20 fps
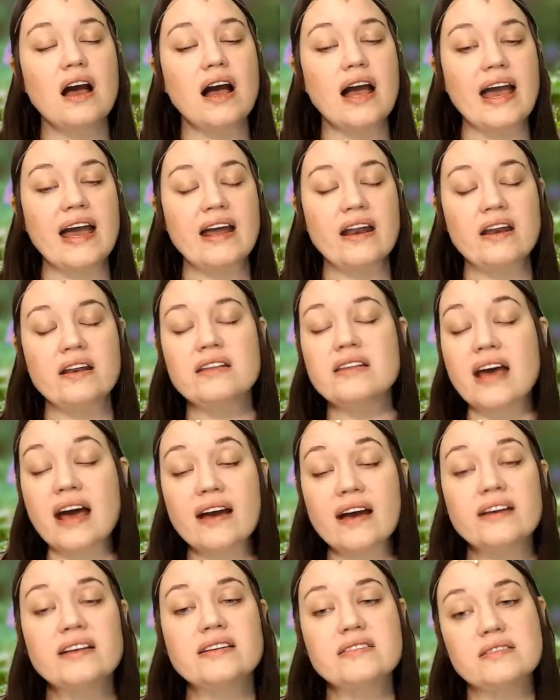And
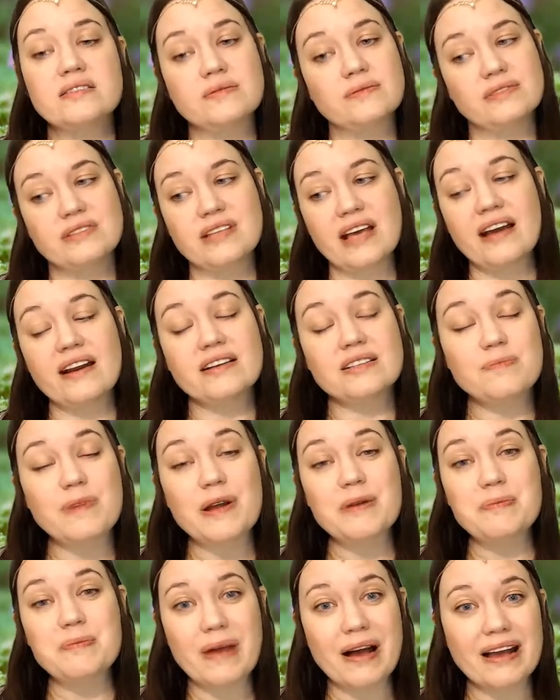that has
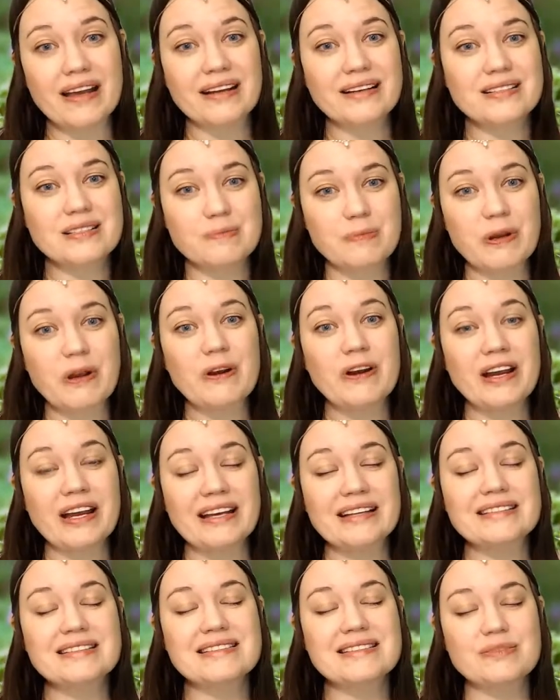been my
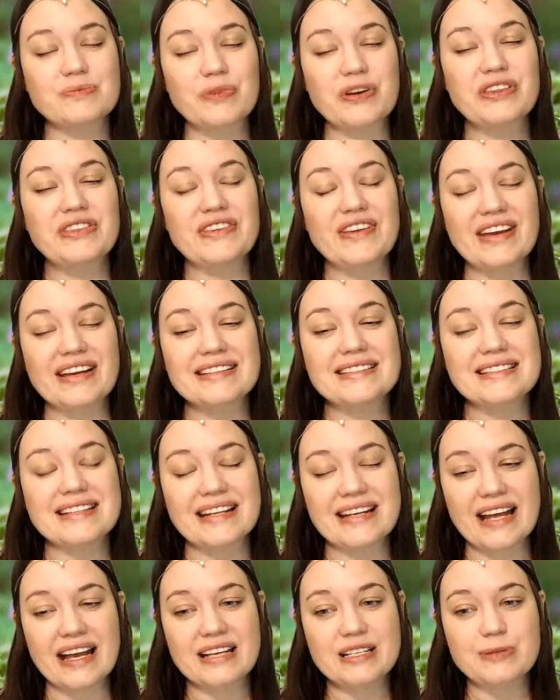experience with it.
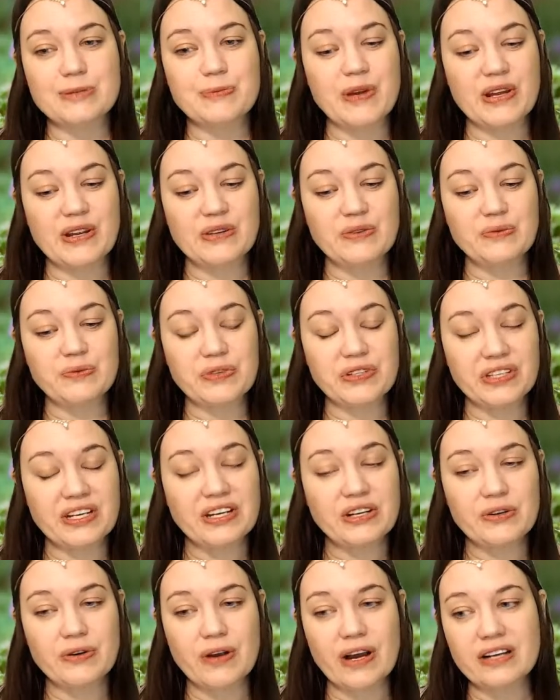It has been really
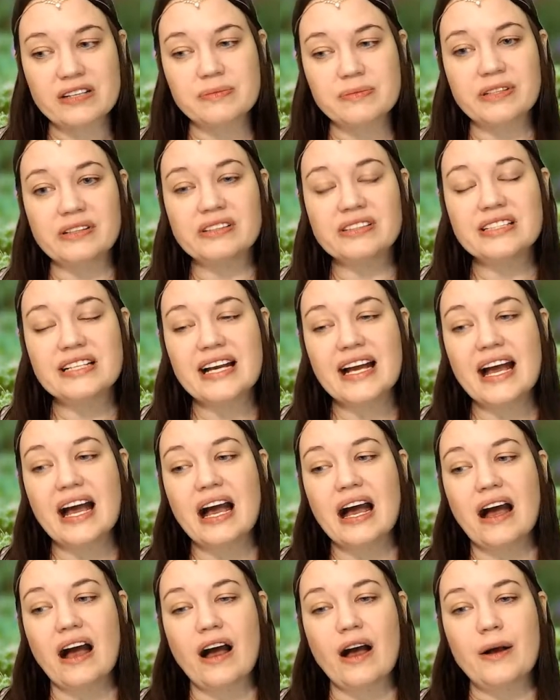incredible.
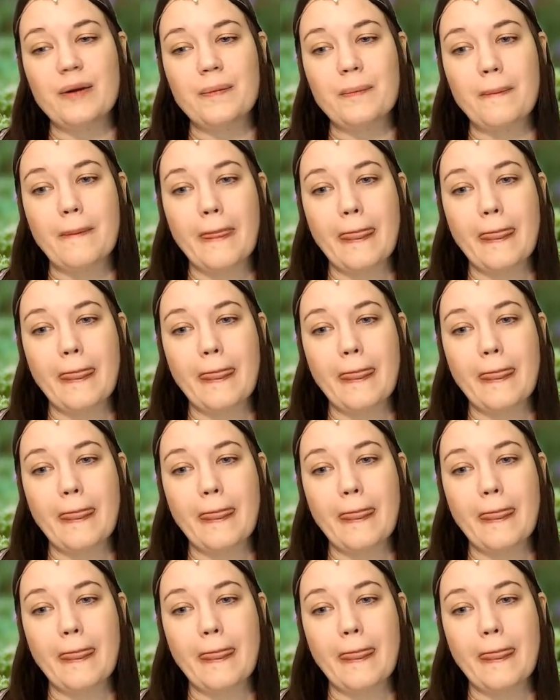I